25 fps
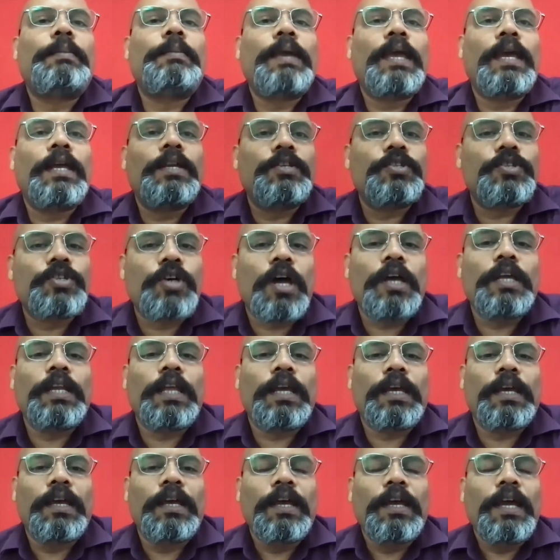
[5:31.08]
coming and
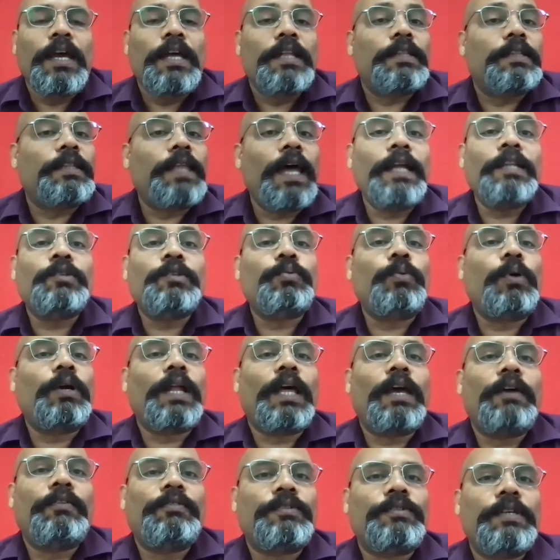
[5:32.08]
joining. That's
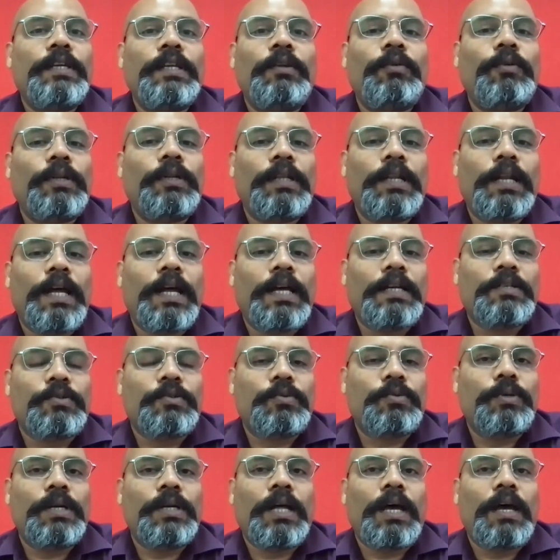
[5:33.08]
what I have seen over the last
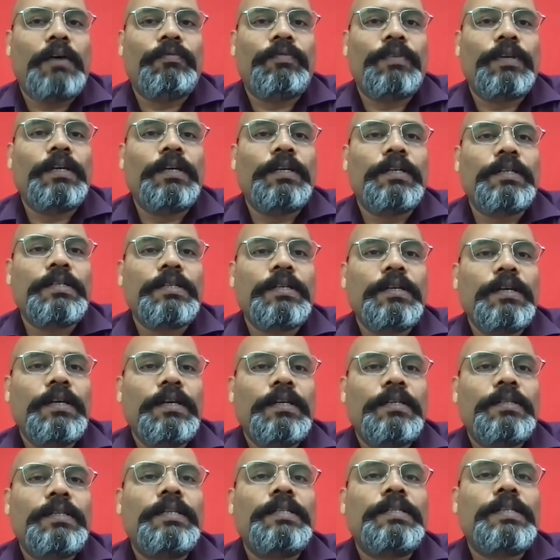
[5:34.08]
2.5 years
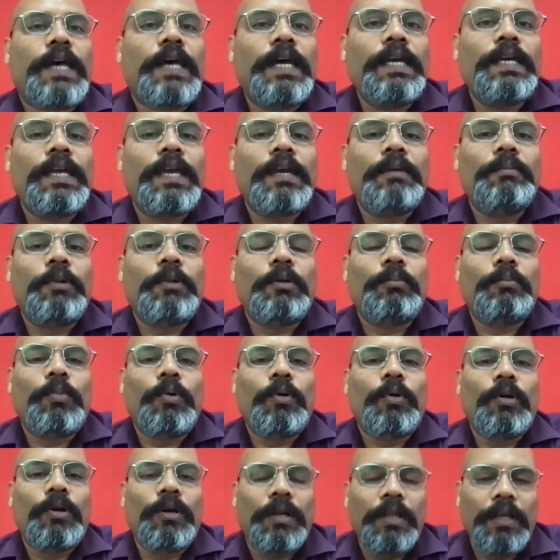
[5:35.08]
since I came on
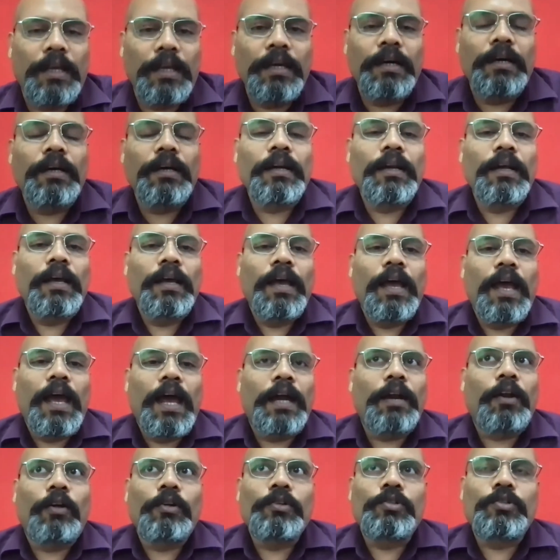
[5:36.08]
board here.
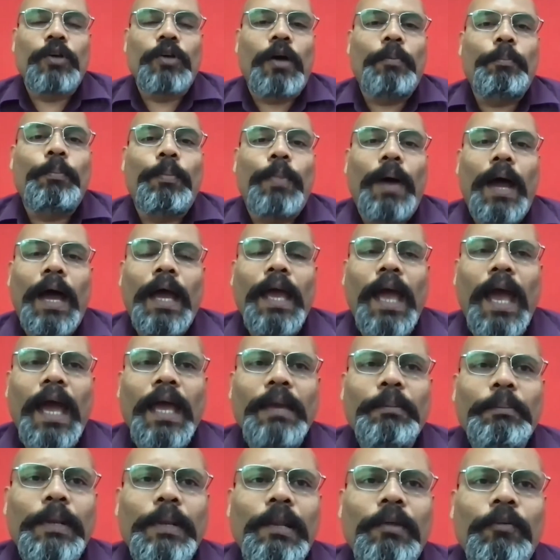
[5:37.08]
And also,
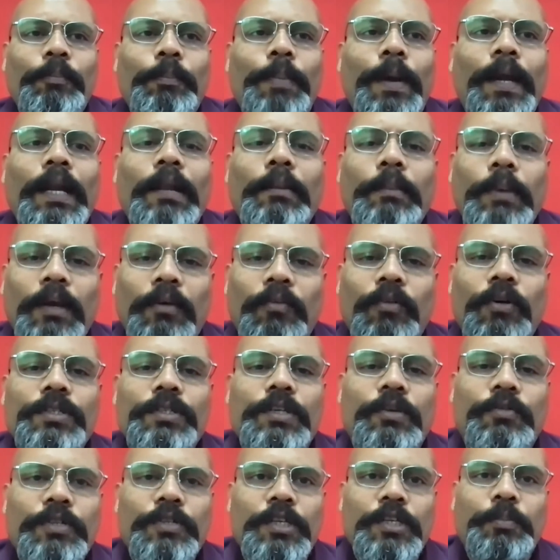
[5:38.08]
I believe pandemic
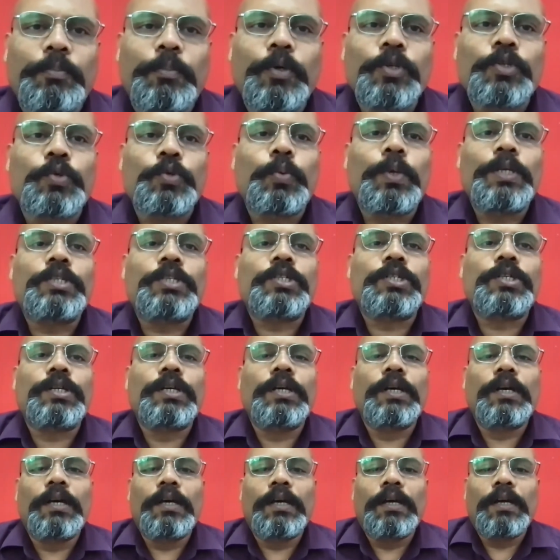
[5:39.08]
was a push which
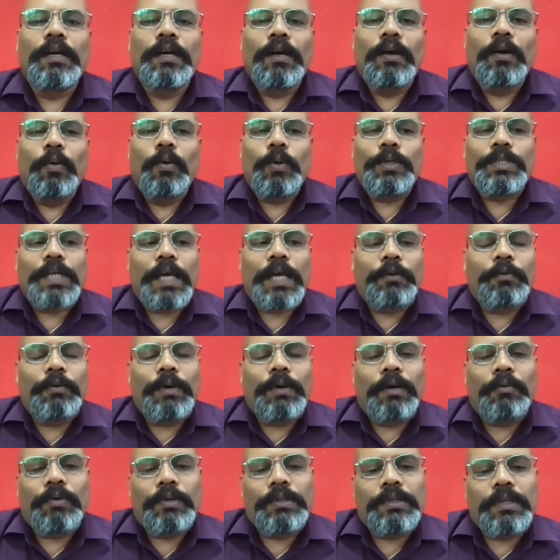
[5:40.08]

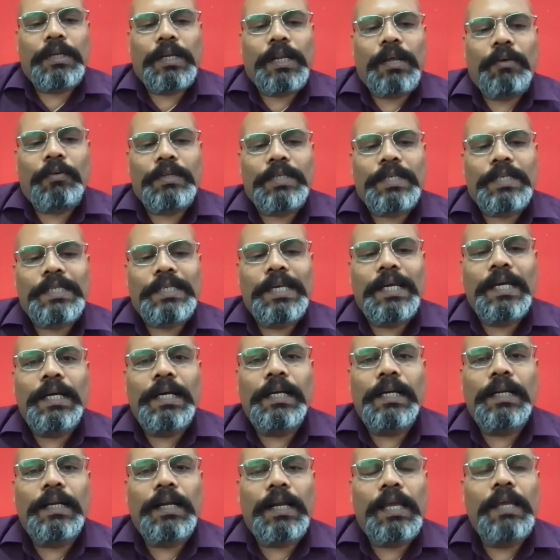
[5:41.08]
was a
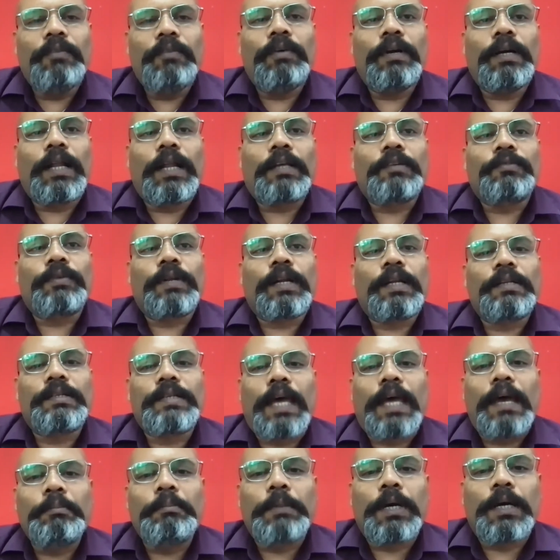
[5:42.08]
singular event as far as
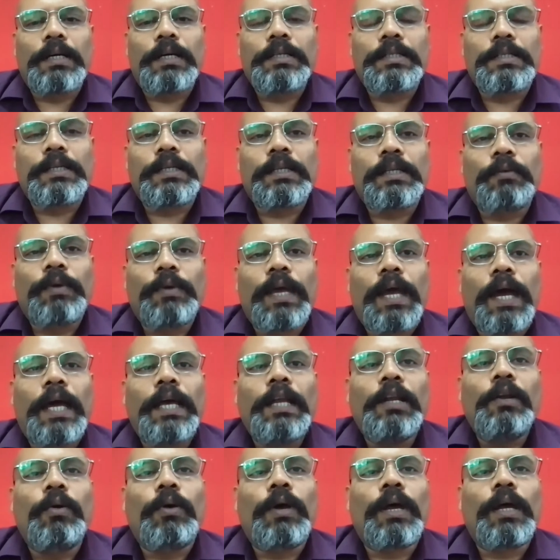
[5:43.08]
I'm concerned. The way
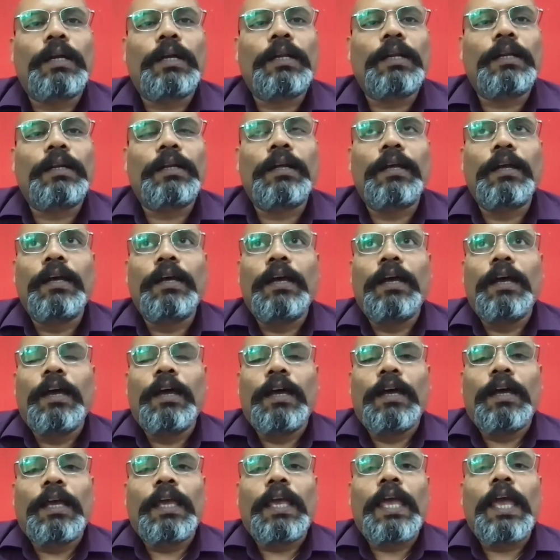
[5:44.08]
I look at it,
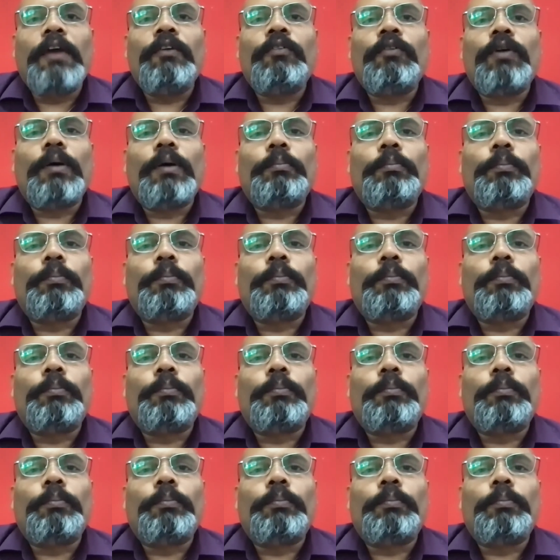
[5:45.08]
gave